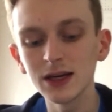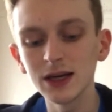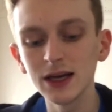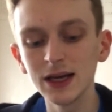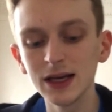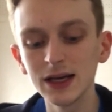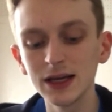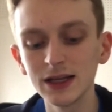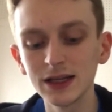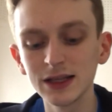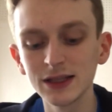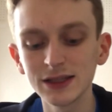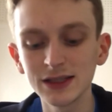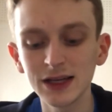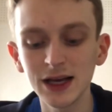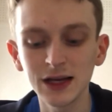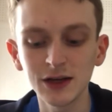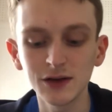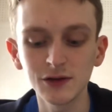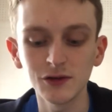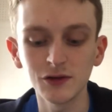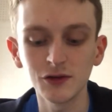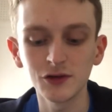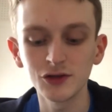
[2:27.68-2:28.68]
The
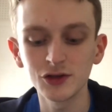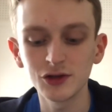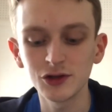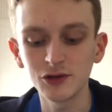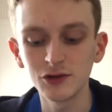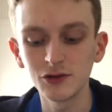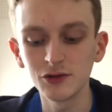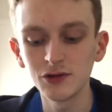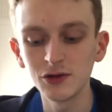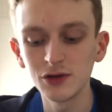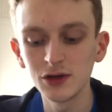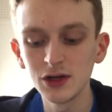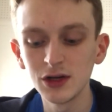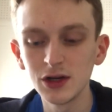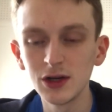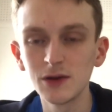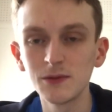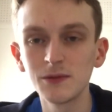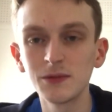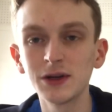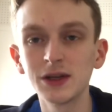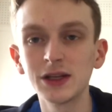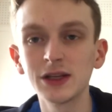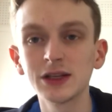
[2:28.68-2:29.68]
psychological,
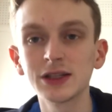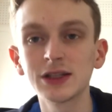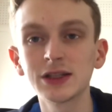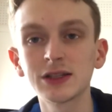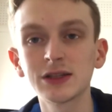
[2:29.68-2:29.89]
where there's